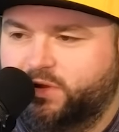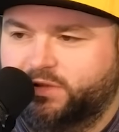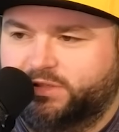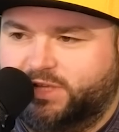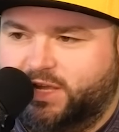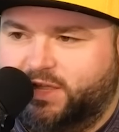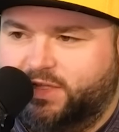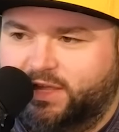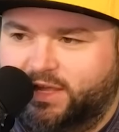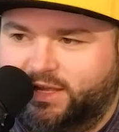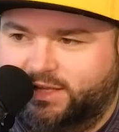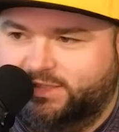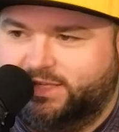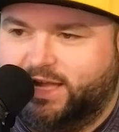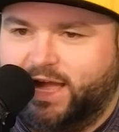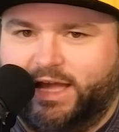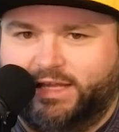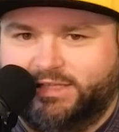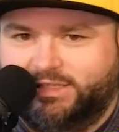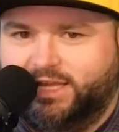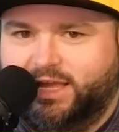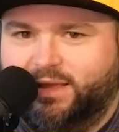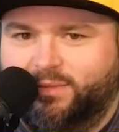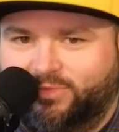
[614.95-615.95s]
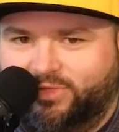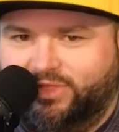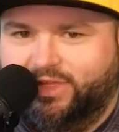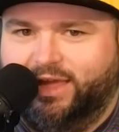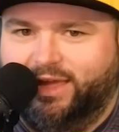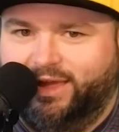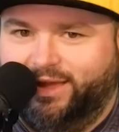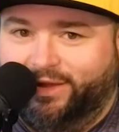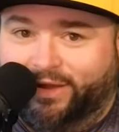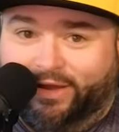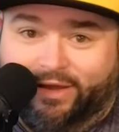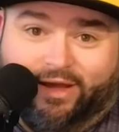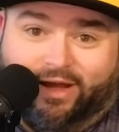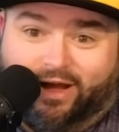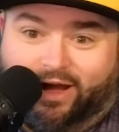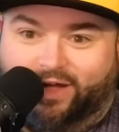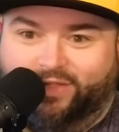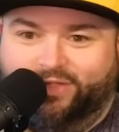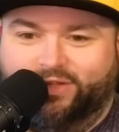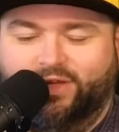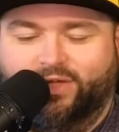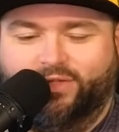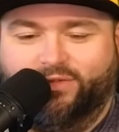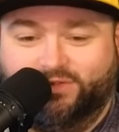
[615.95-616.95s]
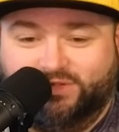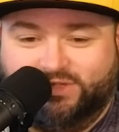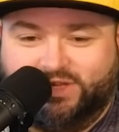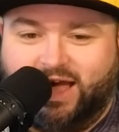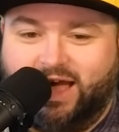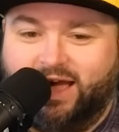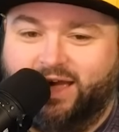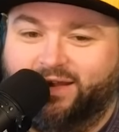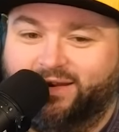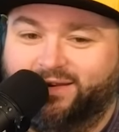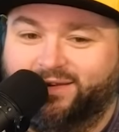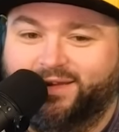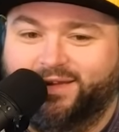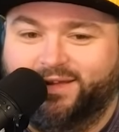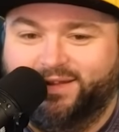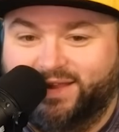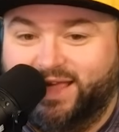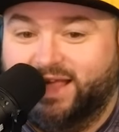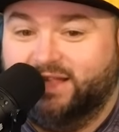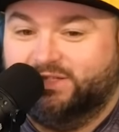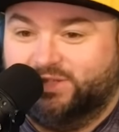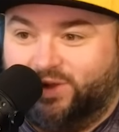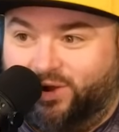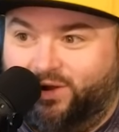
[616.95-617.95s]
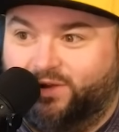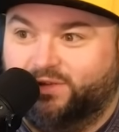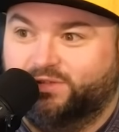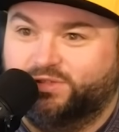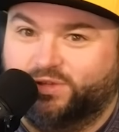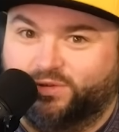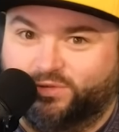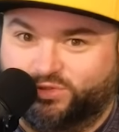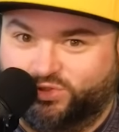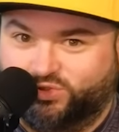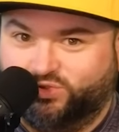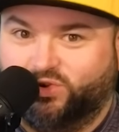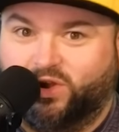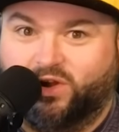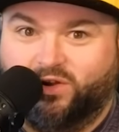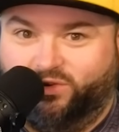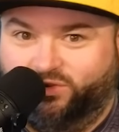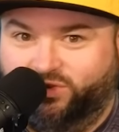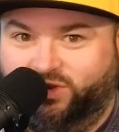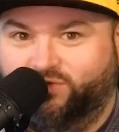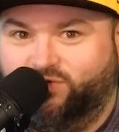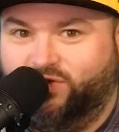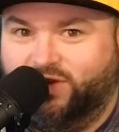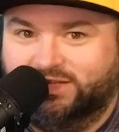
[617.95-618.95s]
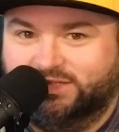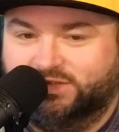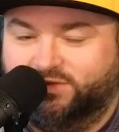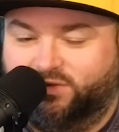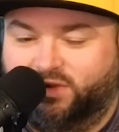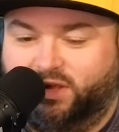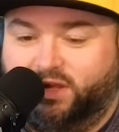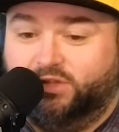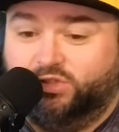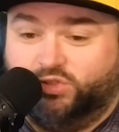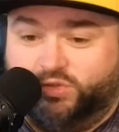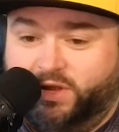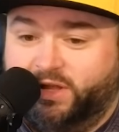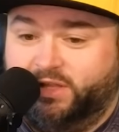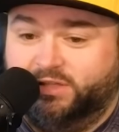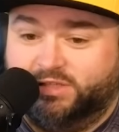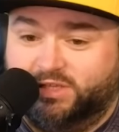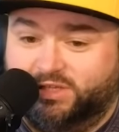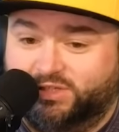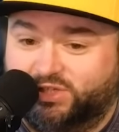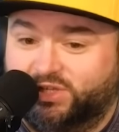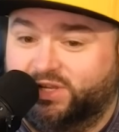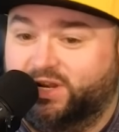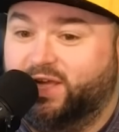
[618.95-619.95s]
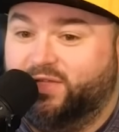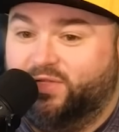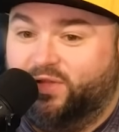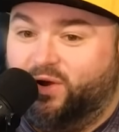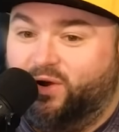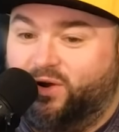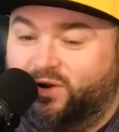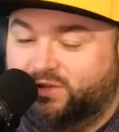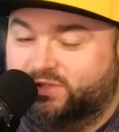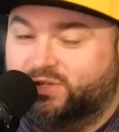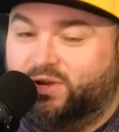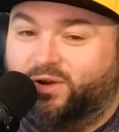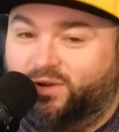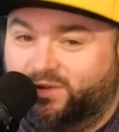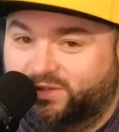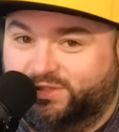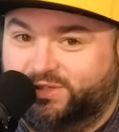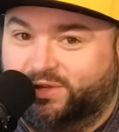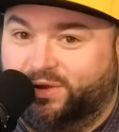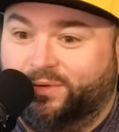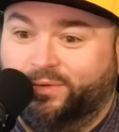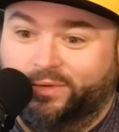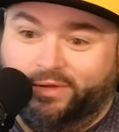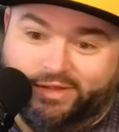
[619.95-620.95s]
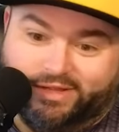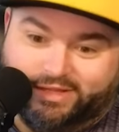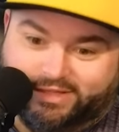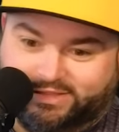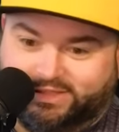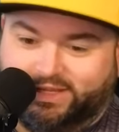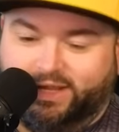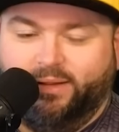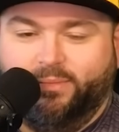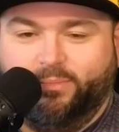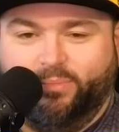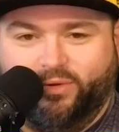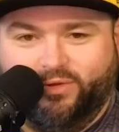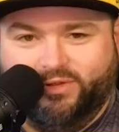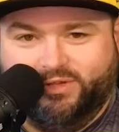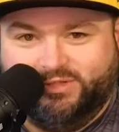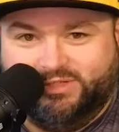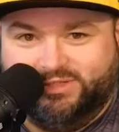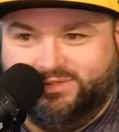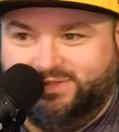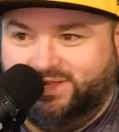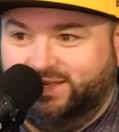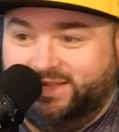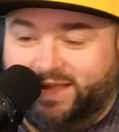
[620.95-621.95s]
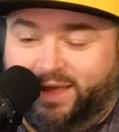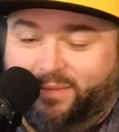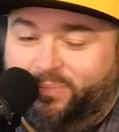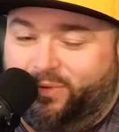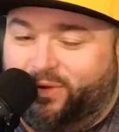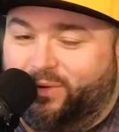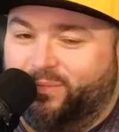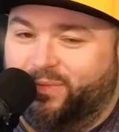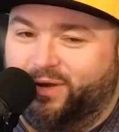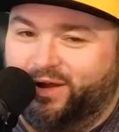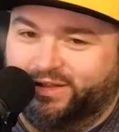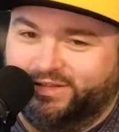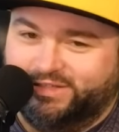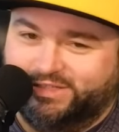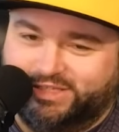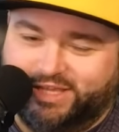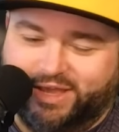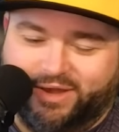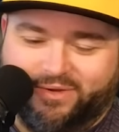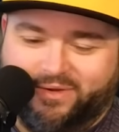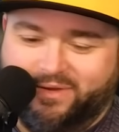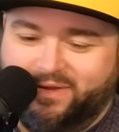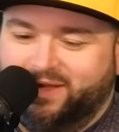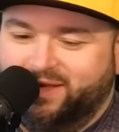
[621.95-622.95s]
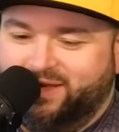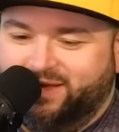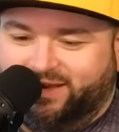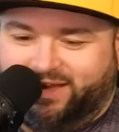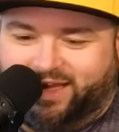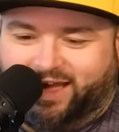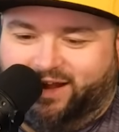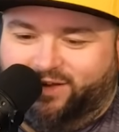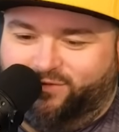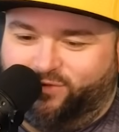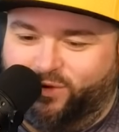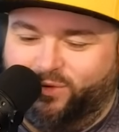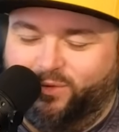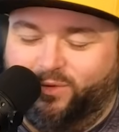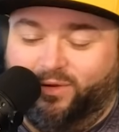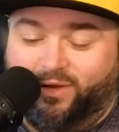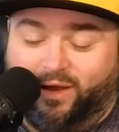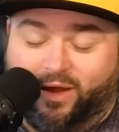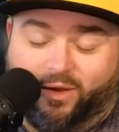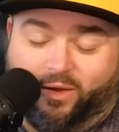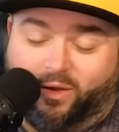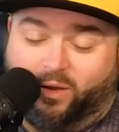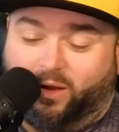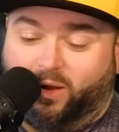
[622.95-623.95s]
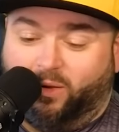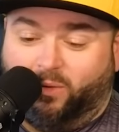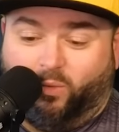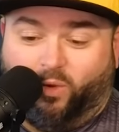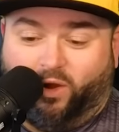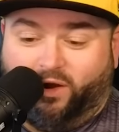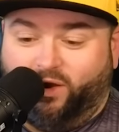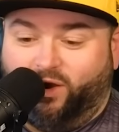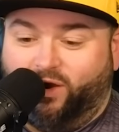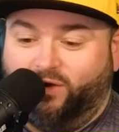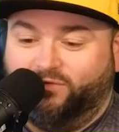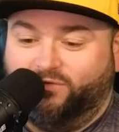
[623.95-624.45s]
say the exact same thing on the other side. Nets also struggled defensively in transition, and the Hawks also didn't push the tempo much. So kind of a one-off